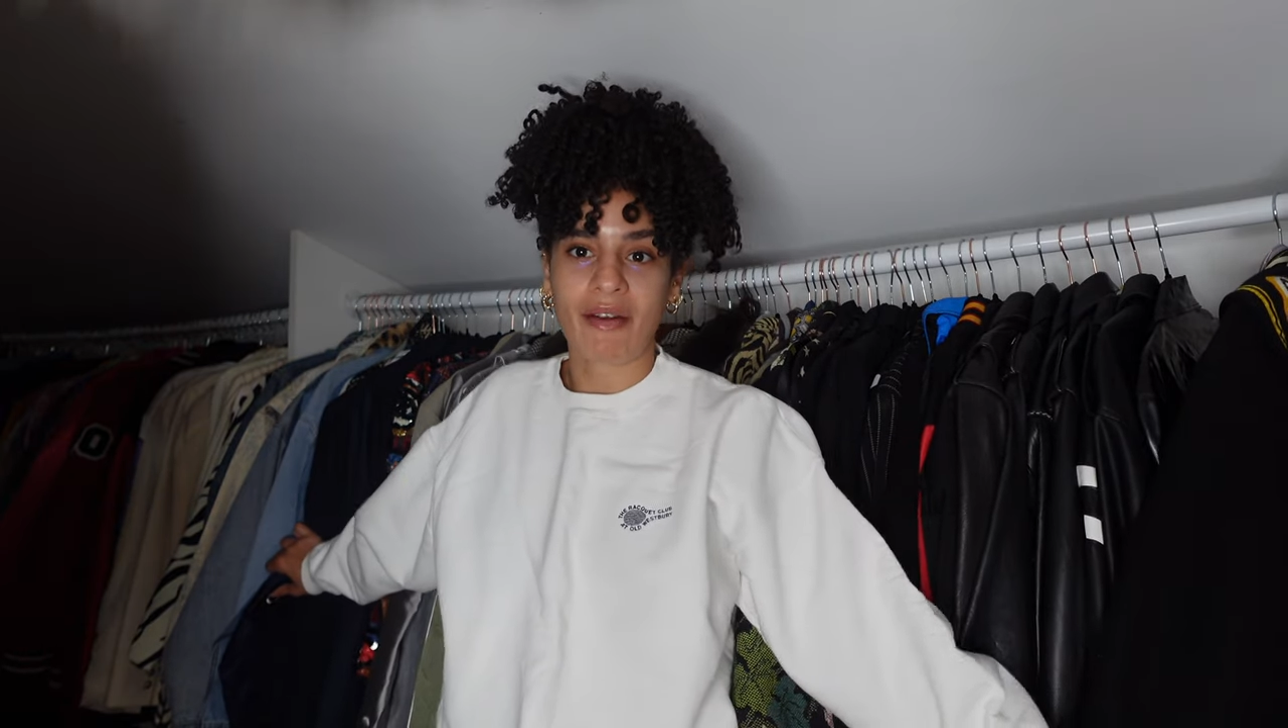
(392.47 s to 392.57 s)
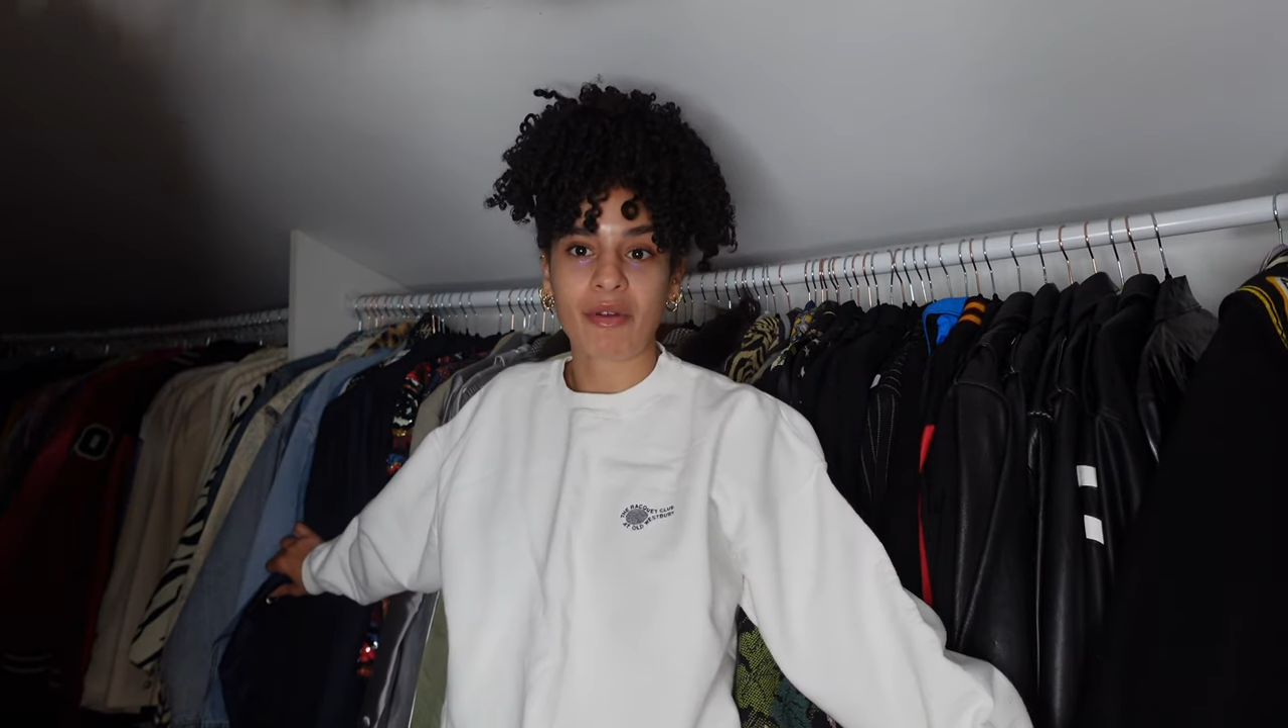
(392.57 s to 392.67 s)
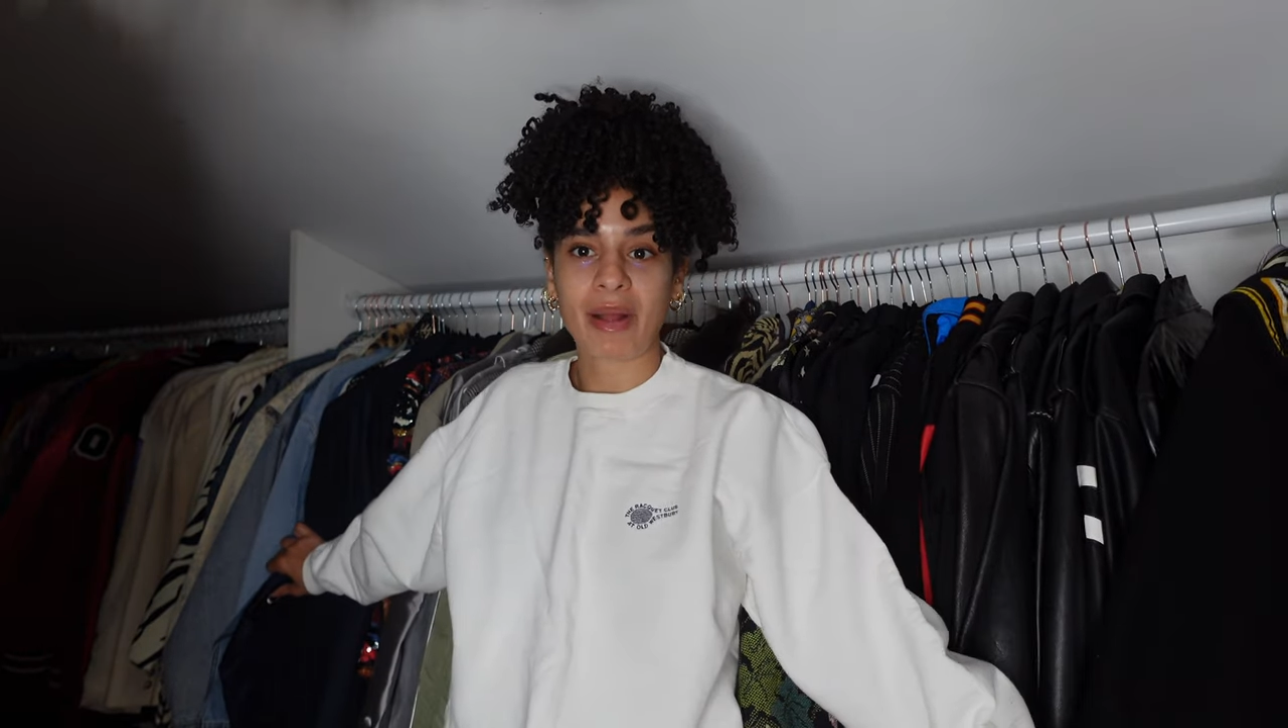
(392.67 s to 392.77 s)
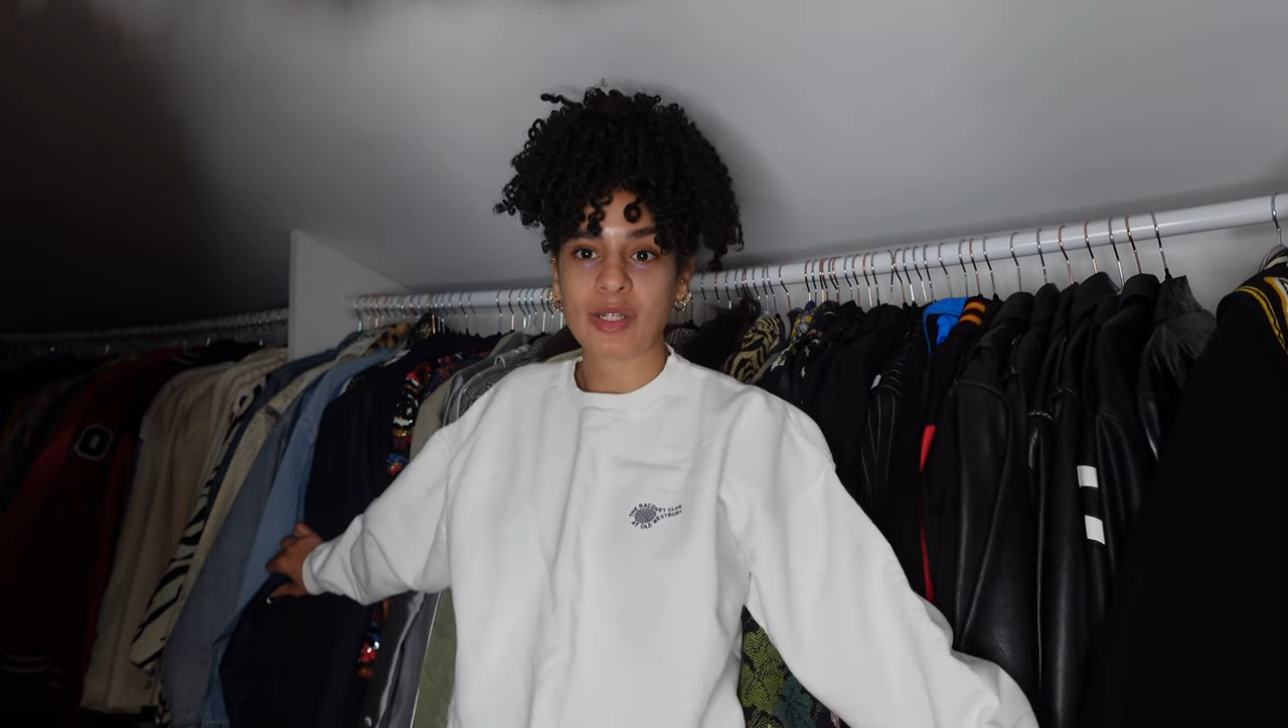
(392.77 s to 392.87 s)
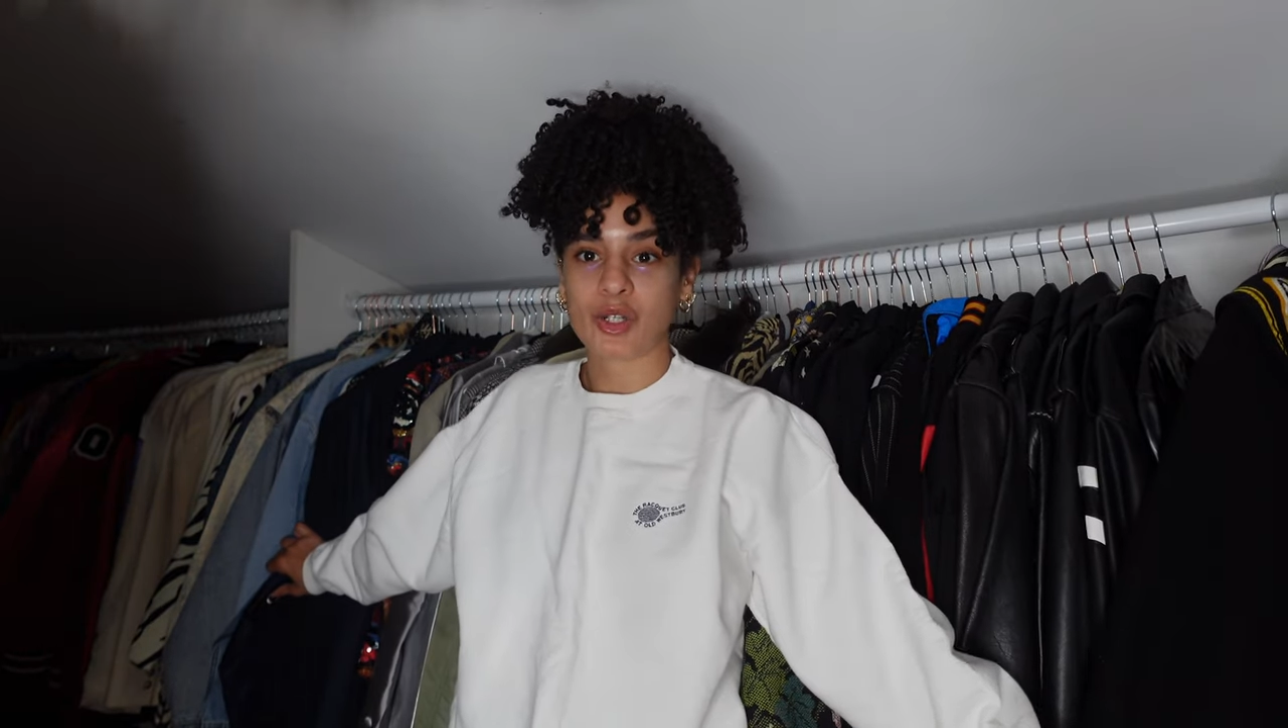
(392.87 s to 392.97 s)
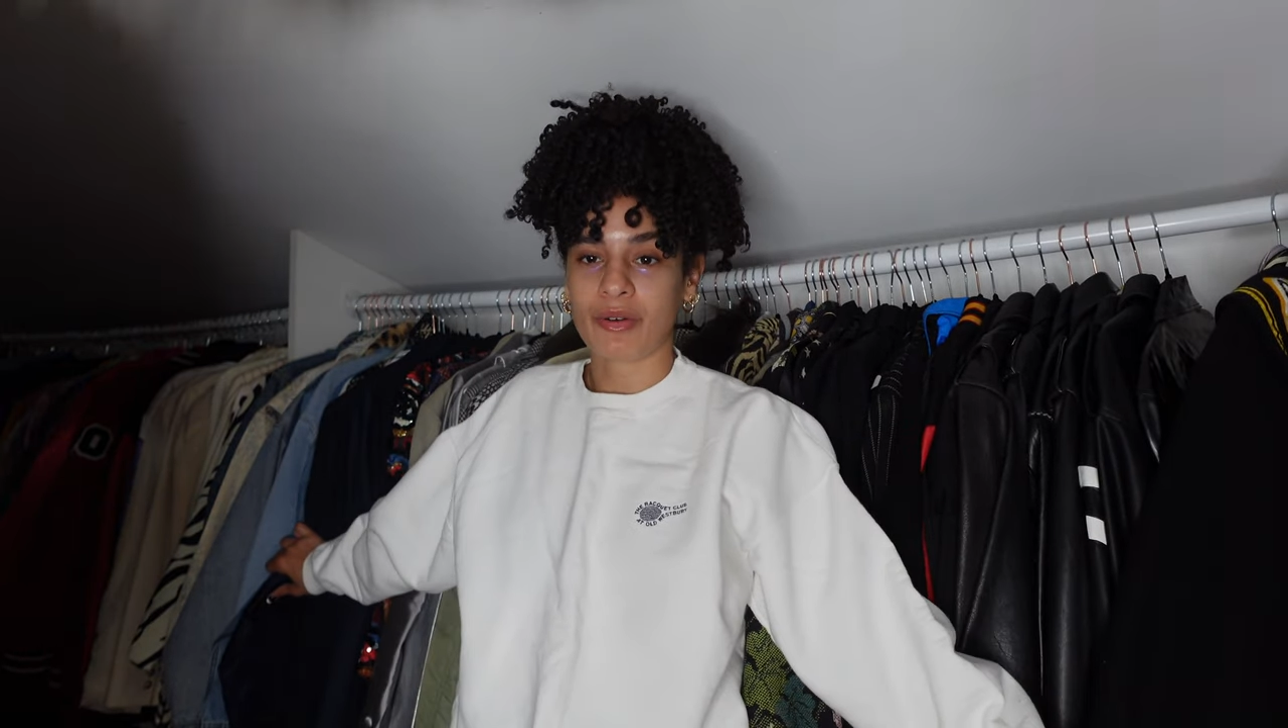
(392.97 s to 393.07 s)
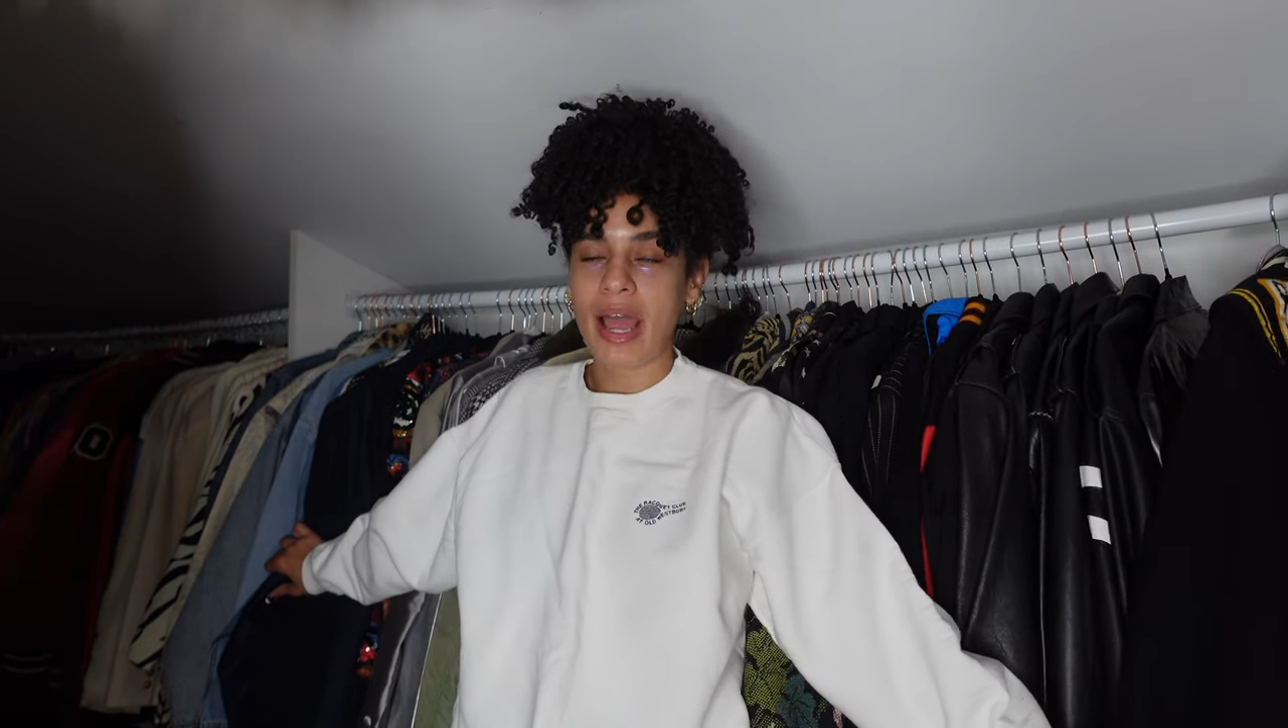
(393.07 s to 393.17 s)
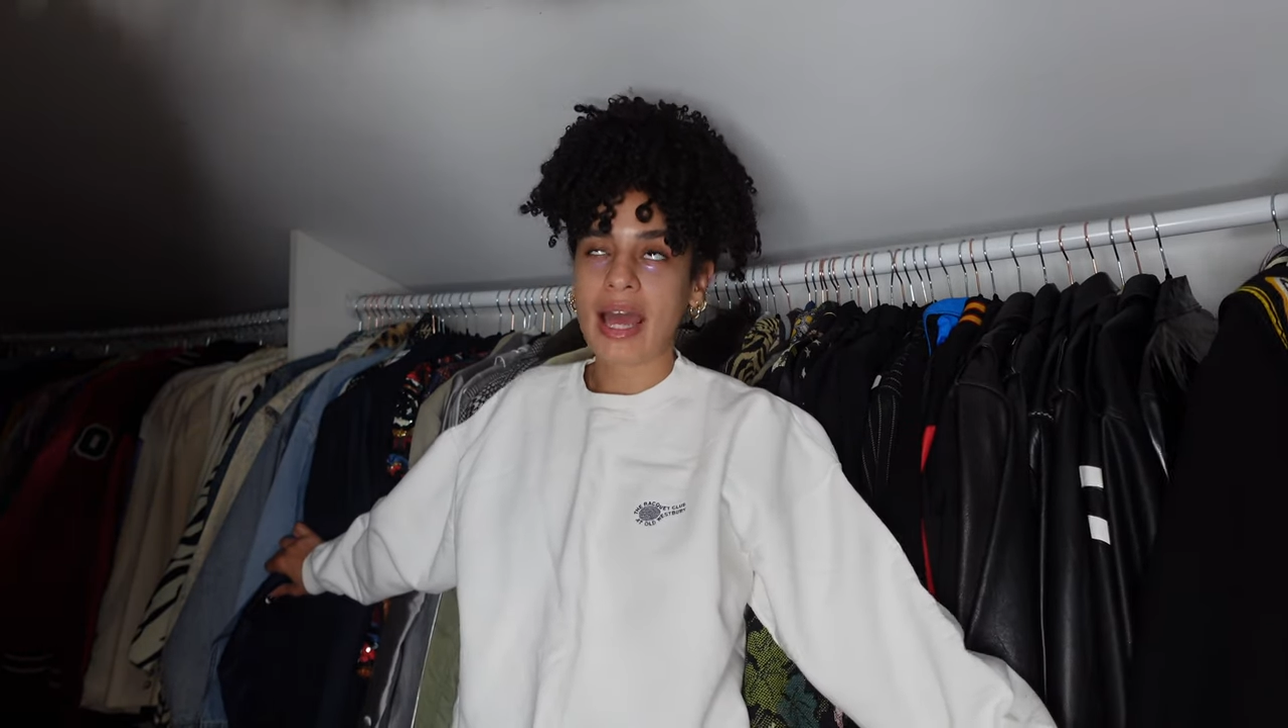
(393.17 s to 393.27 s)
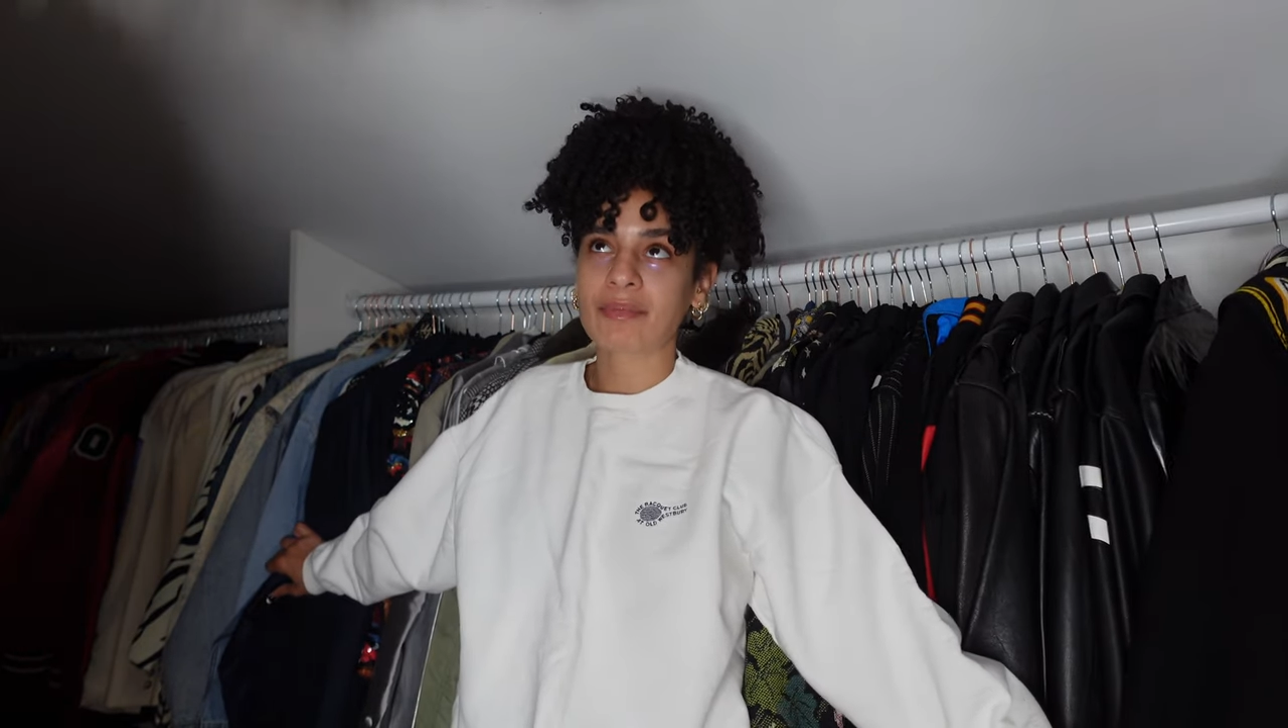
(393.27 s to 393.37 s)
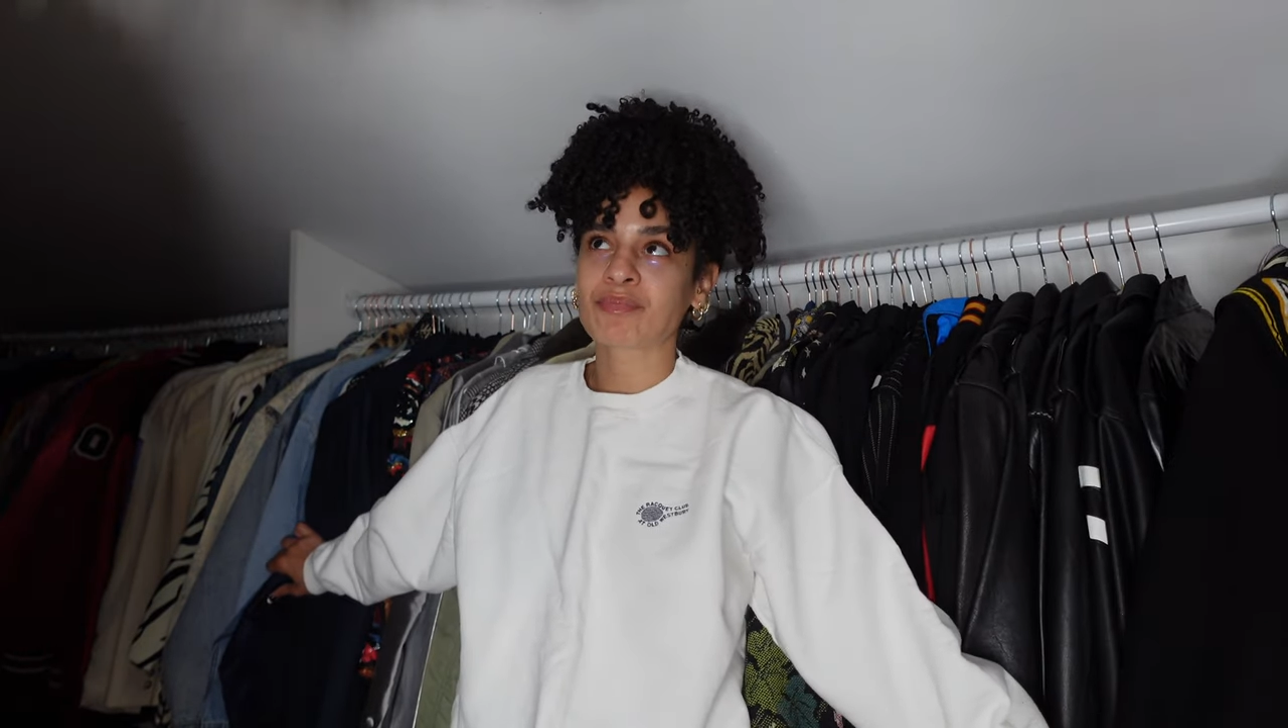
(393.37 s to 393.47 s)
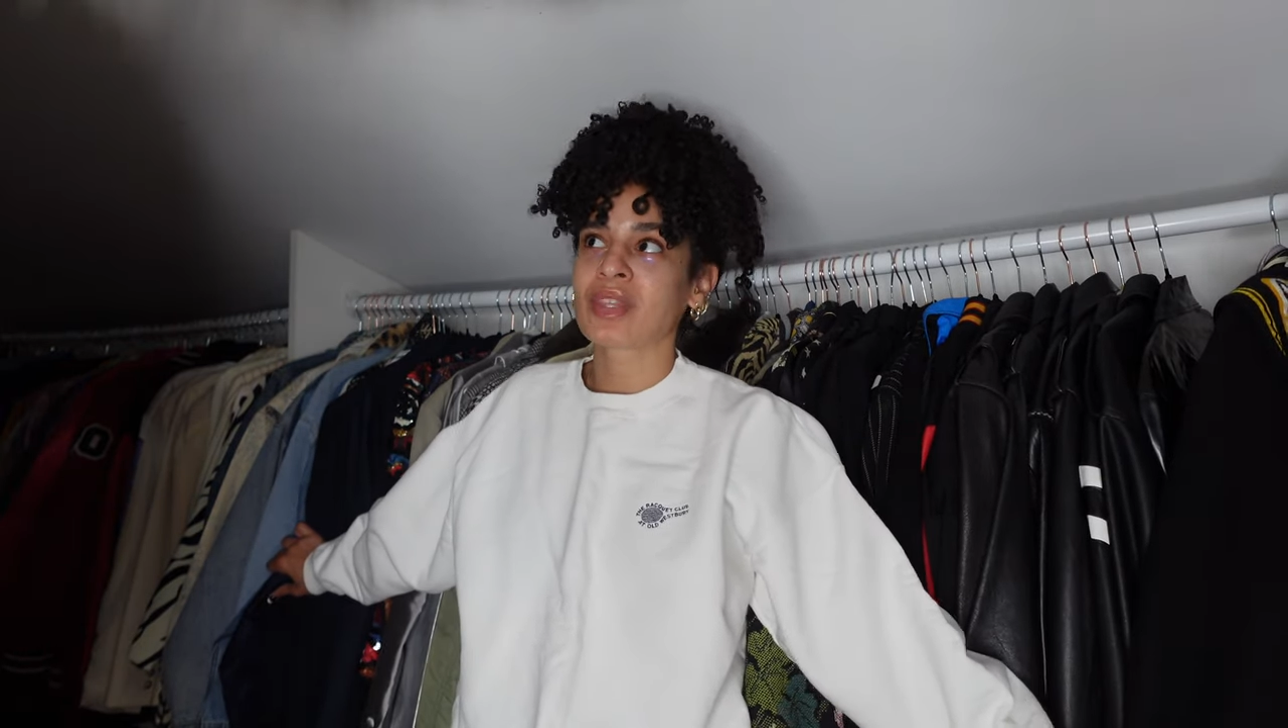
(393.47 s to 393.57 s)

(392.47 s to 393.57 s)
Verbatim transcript: every bachelorette